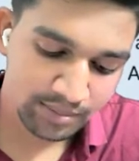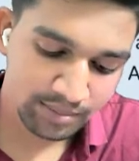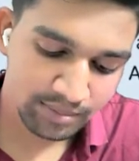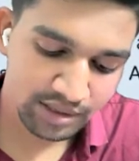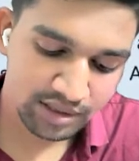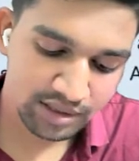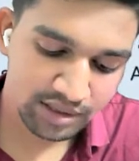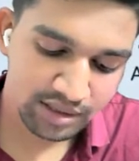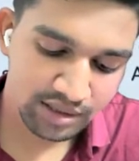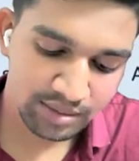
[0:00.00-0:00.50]

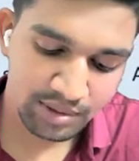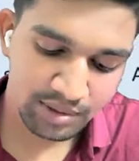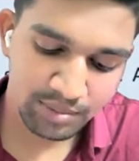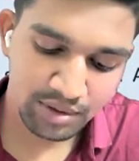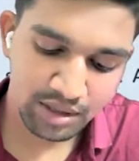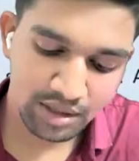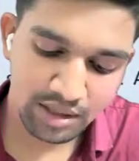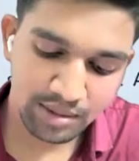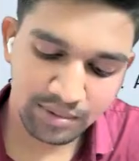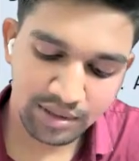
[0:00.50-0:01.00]
But the
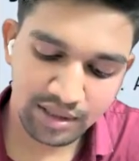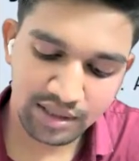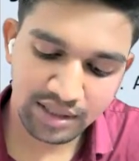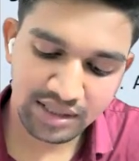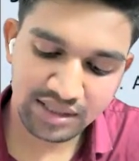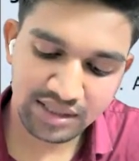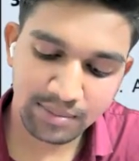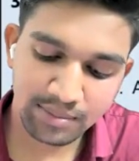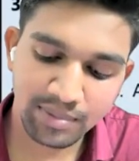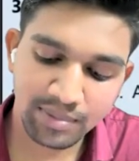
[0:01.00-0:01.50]
memorandum
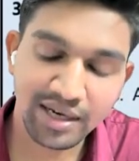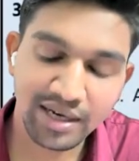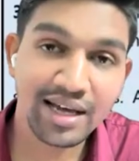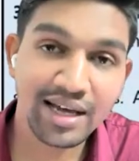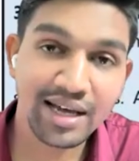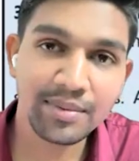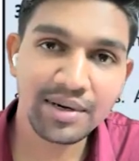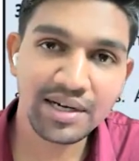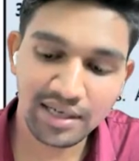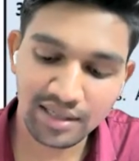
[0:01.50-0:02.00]
contains the
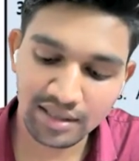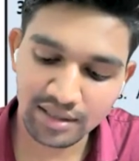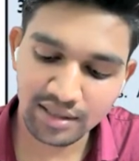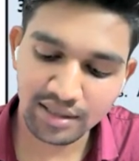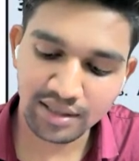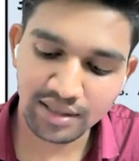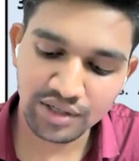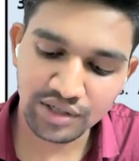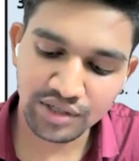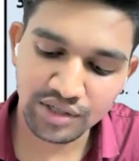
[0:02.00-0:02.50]
fundamental
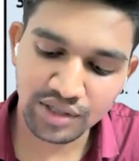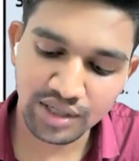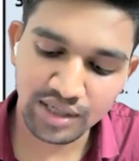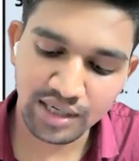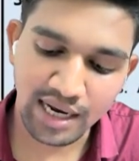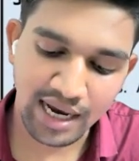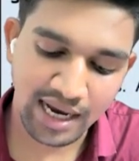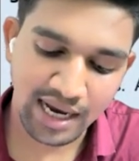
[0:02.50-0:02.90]
condition